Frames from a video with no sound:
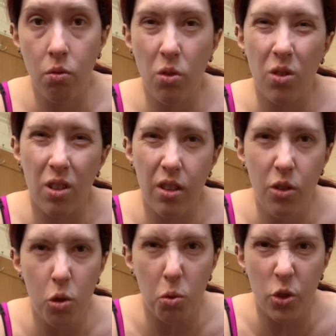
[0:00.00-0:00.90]
Not
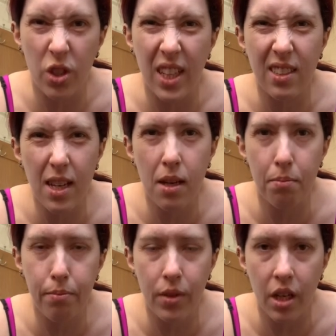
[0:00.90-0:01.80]
normal straight, say a,
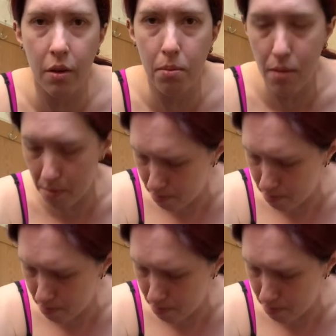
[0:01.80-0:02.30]
you know, a, a